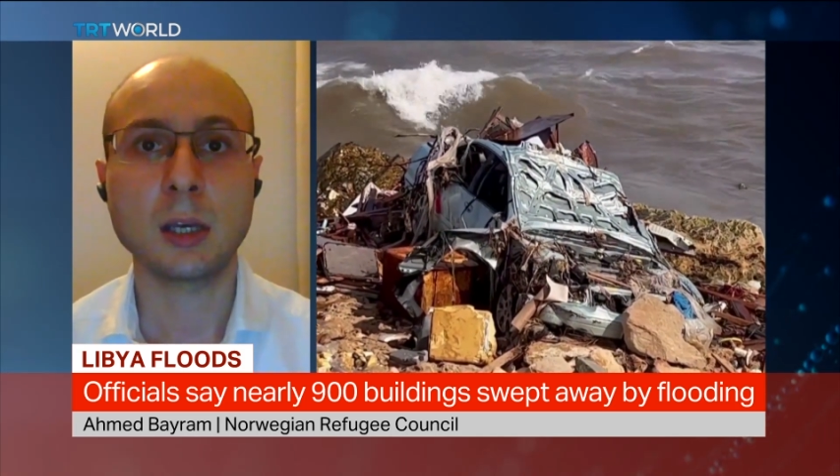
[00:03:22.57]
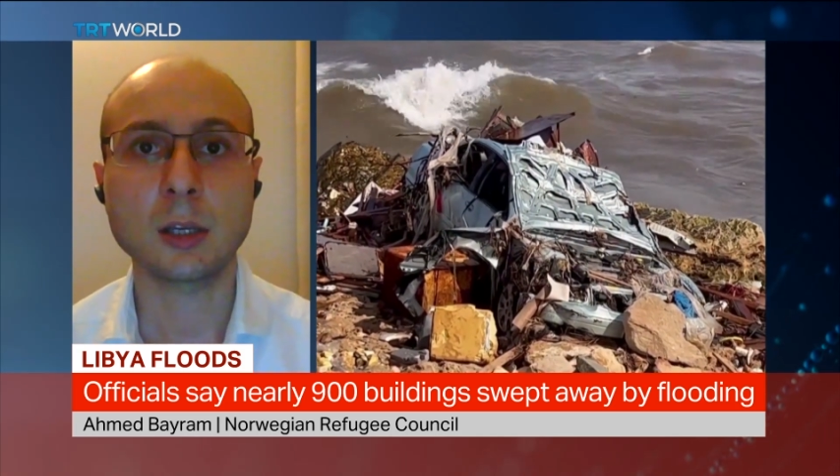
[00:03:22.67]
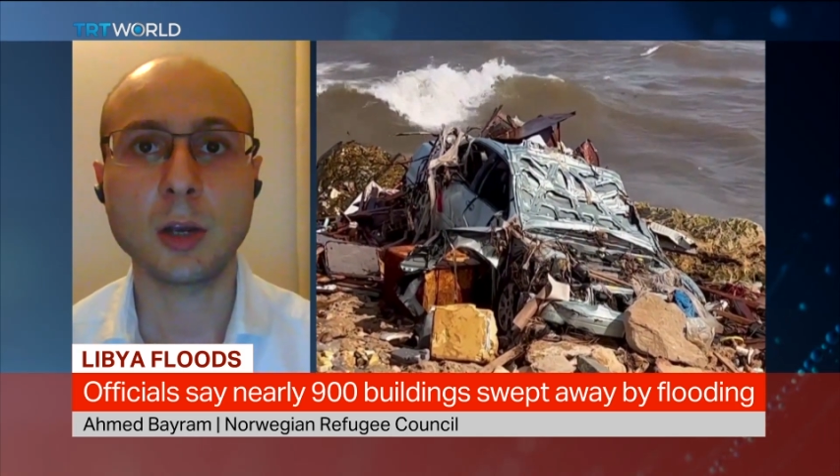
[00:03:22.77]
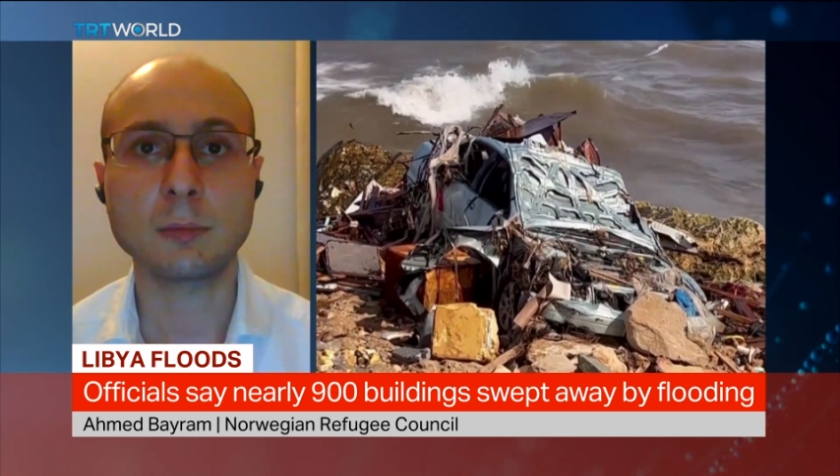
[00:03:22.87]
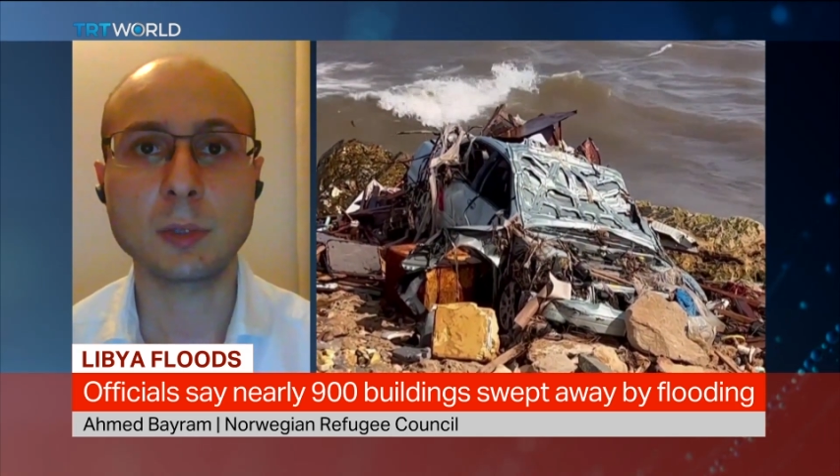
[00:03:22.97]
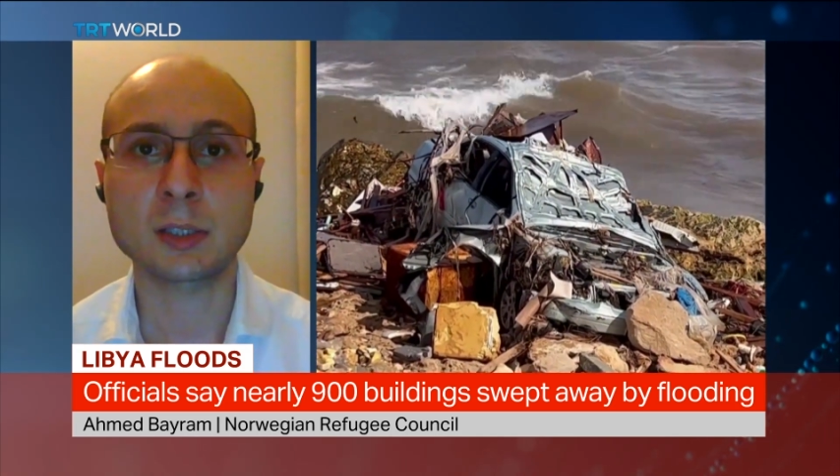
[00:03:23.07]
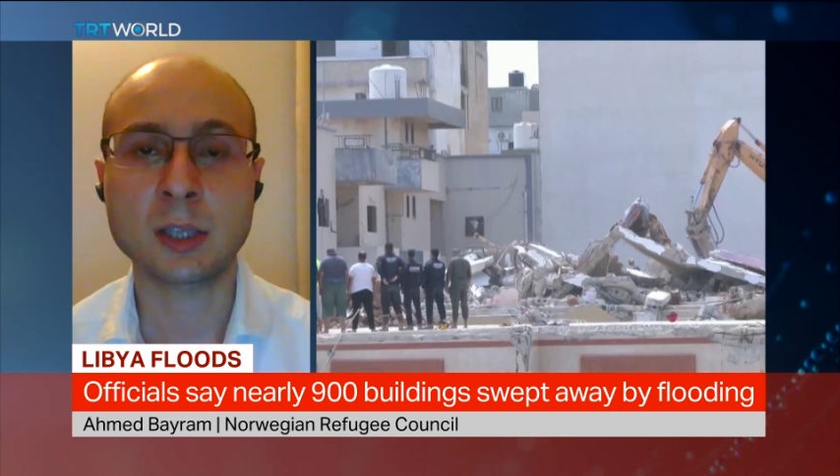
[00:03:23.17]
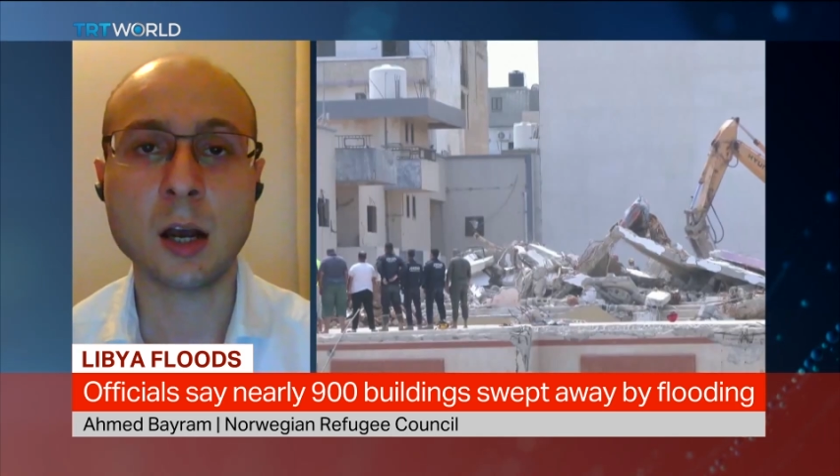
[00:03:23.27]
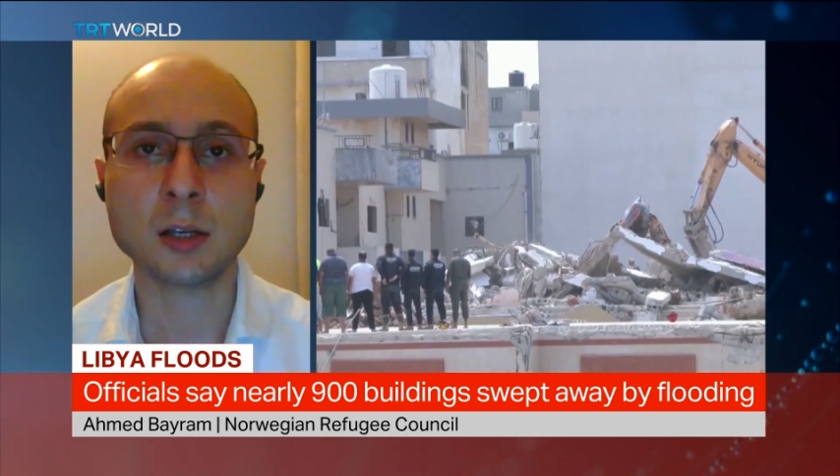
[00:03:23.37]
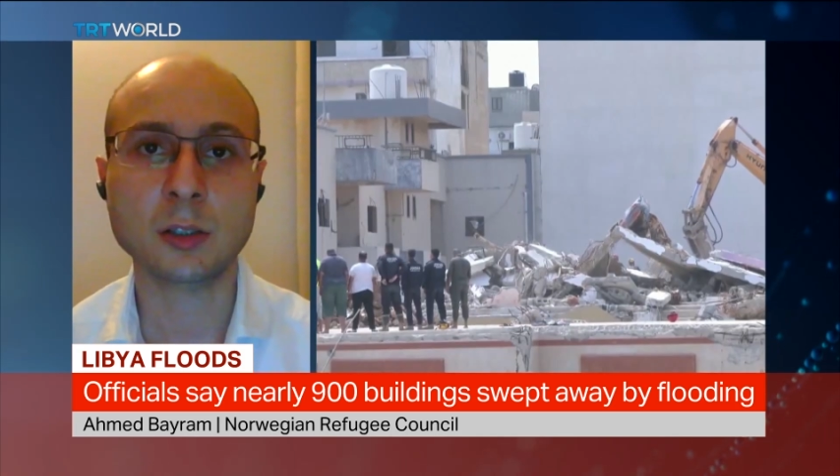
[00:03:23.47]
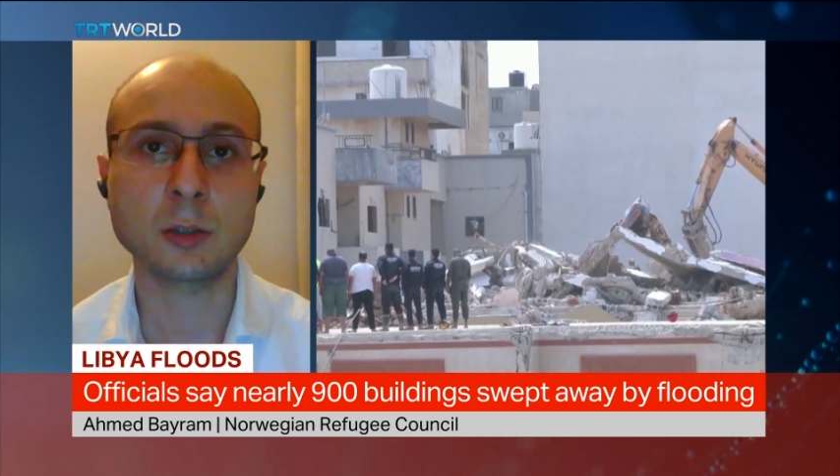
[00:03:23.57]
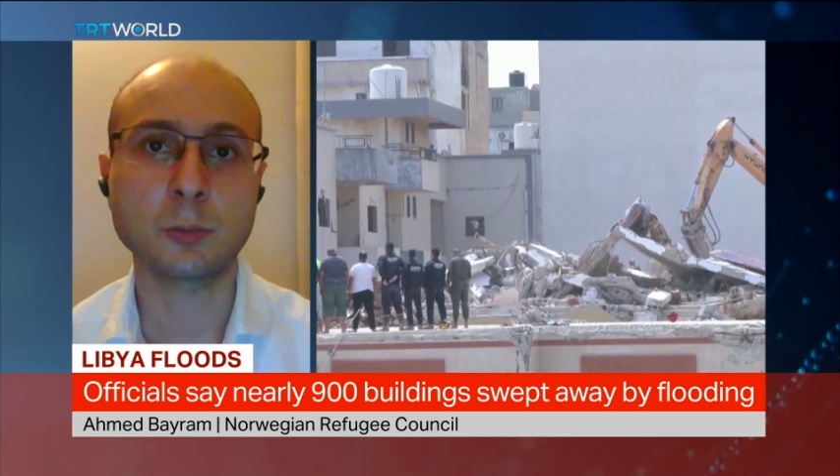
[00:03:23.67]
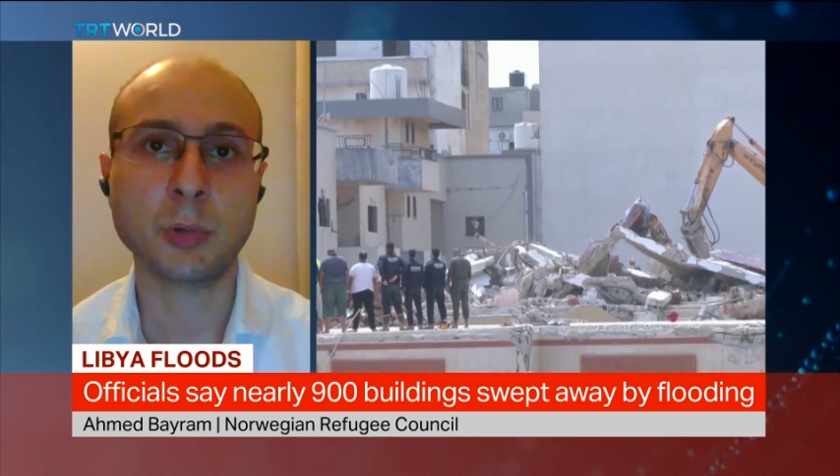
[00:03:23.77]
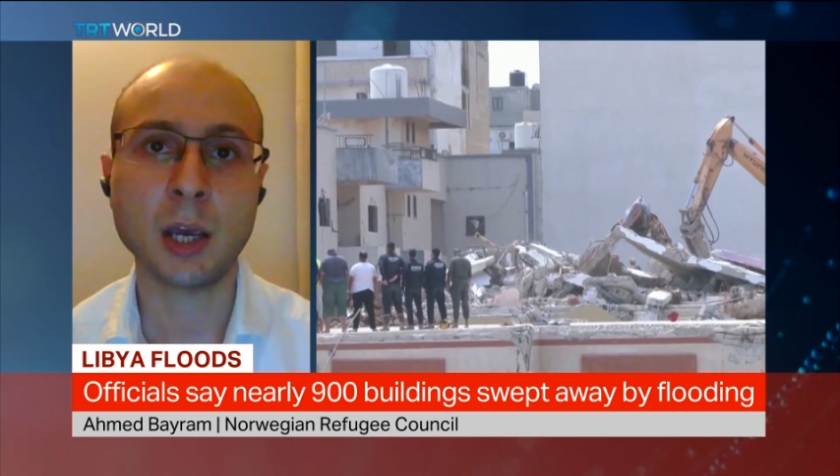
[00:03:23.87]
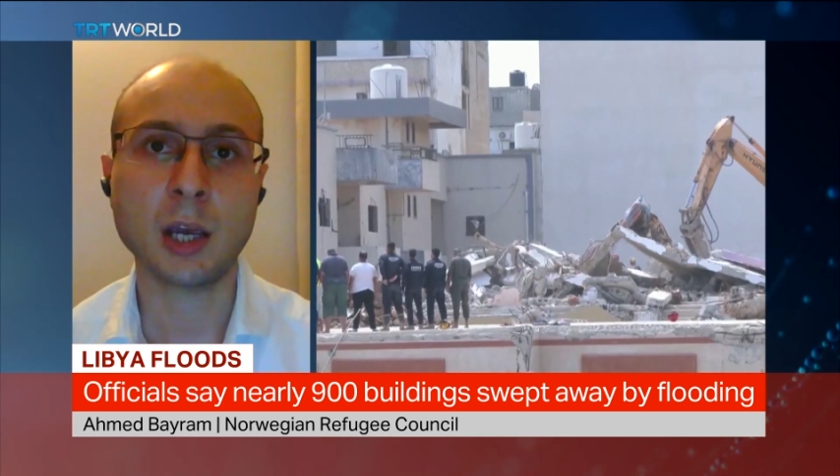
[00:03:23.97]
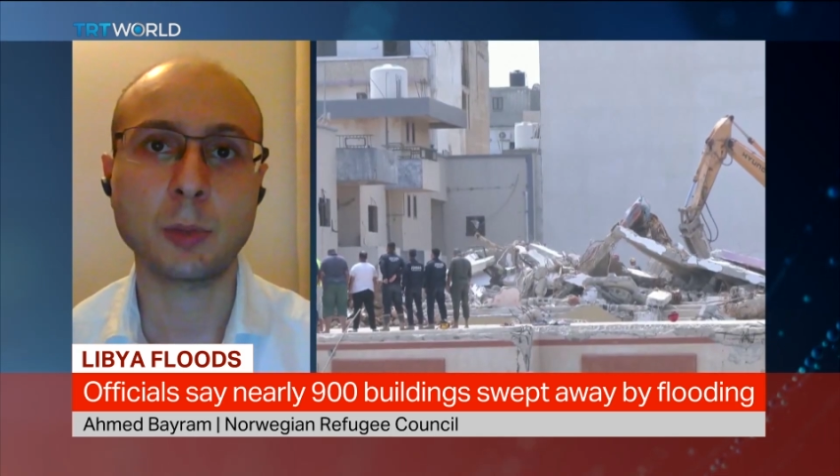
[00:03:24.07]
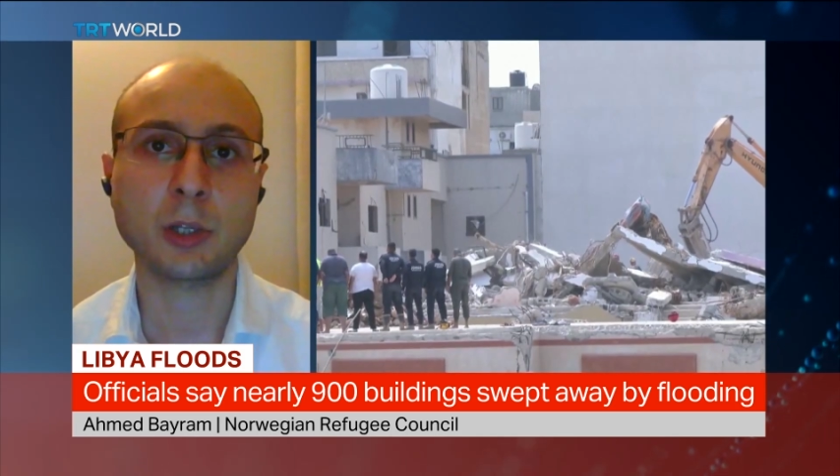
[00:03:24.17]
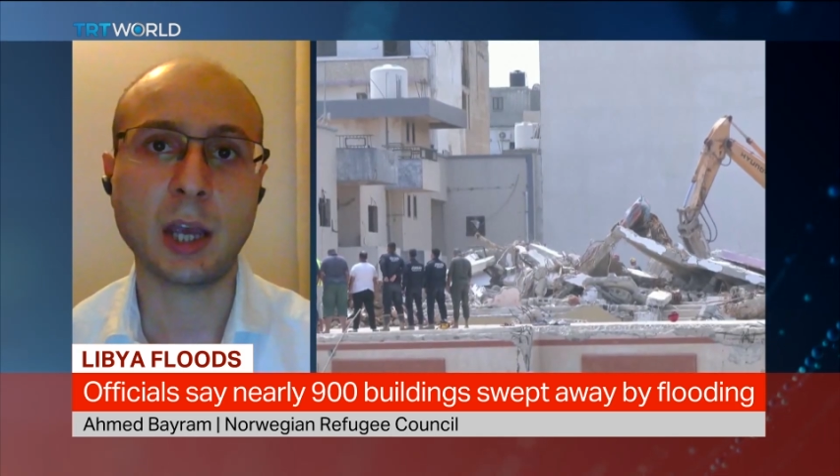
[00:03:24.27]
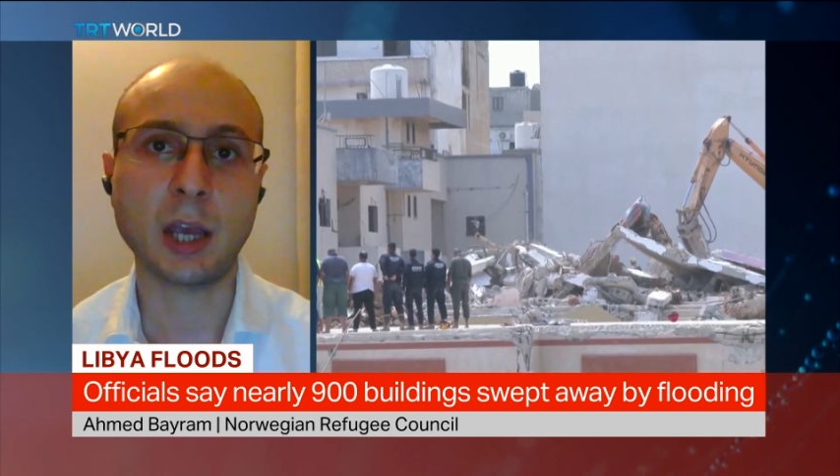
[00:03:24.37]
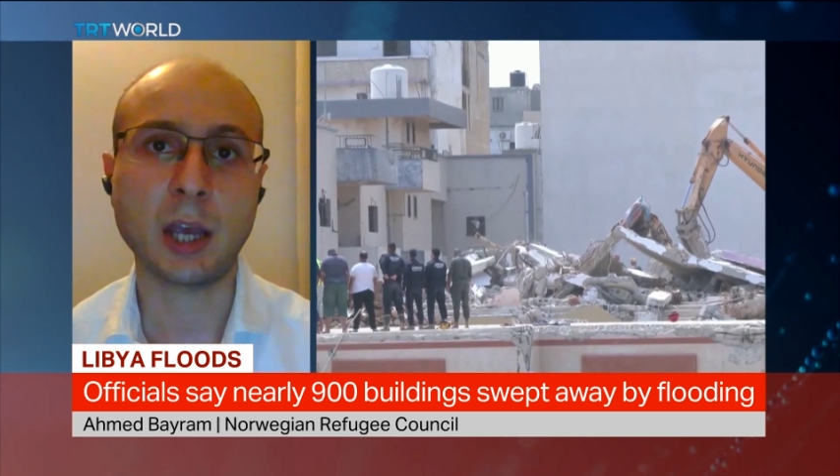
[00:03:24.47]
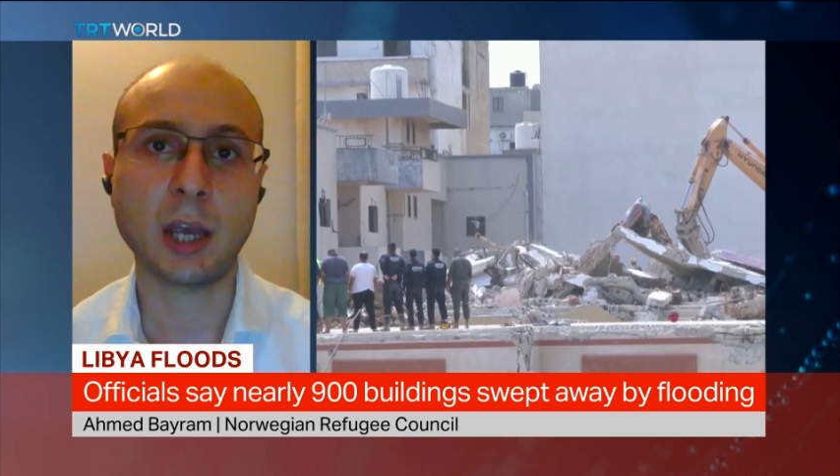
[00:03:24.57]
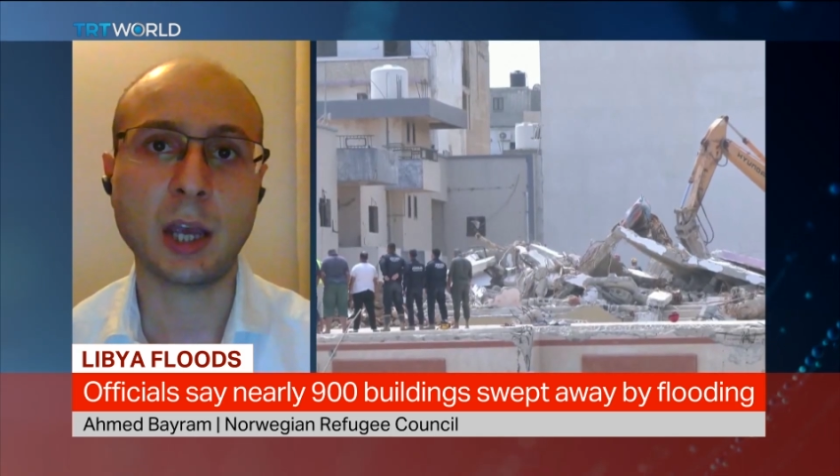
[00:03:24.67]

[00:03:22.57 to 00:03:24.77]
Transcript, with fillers: you know, it, it's hard to compare, but they